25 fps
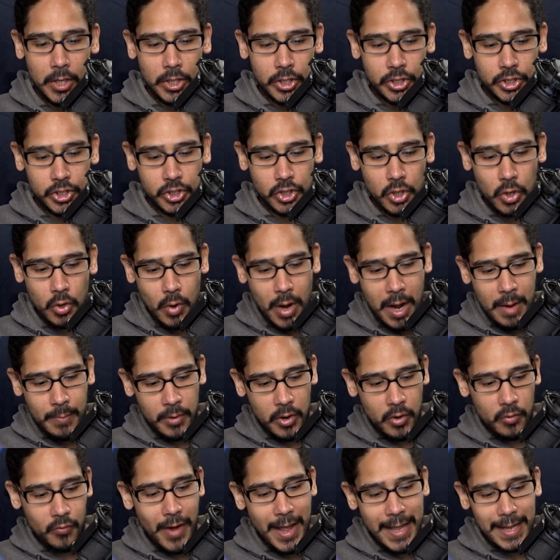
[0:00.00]
So I'm
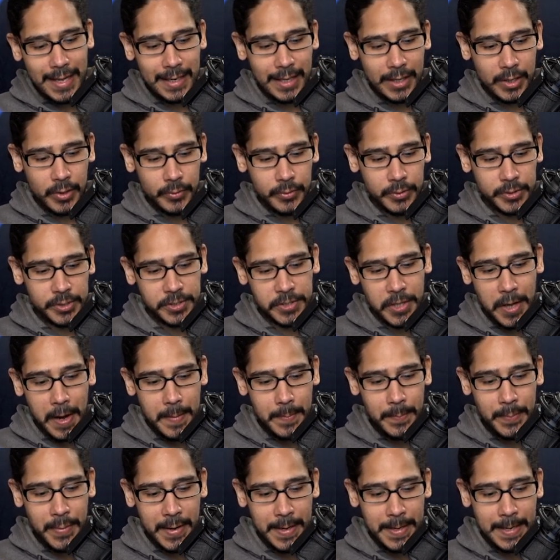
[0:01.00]
going to right click on the
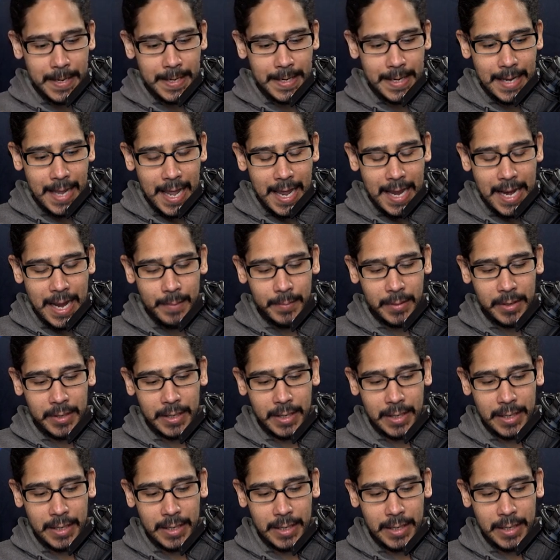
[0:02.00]
start button and I'm going to